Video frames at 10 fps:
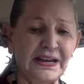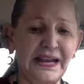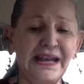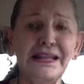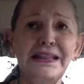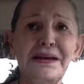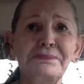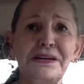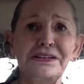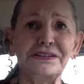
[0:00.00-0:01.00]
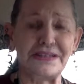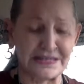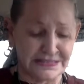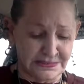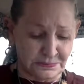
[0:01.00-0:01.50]
And let me
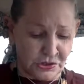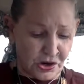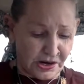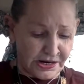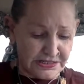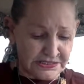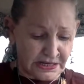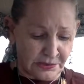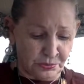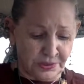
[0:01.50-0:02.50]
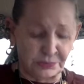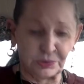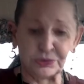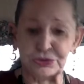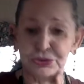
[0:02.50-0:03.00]
get some cards, and we
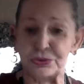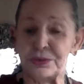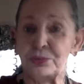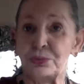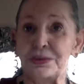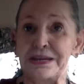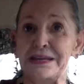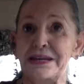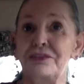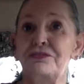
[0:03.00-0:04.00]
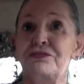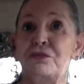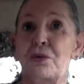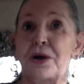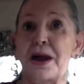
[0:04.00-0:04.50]
will do the reading
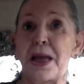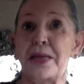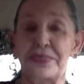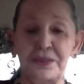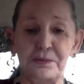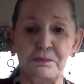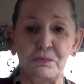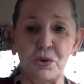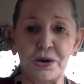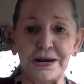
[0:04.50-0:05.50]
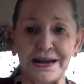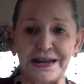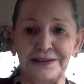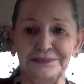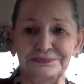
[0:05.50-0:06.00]
for the morning.